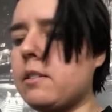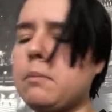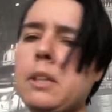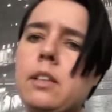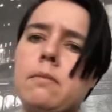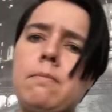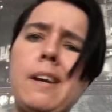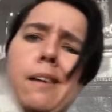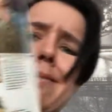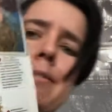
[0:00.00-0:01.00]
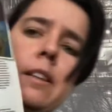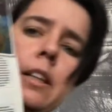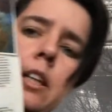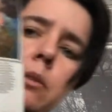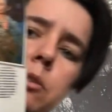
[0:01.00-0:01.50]
I mean, yeah,
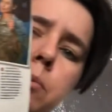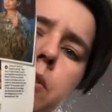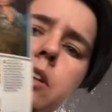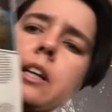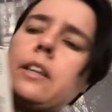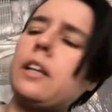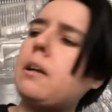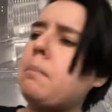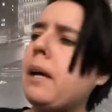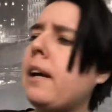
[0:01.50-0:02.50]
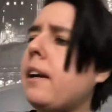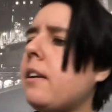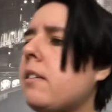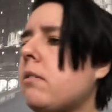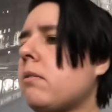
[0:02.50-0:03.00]
it was worth it. I think I
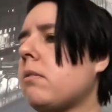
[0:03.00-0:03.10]
paid,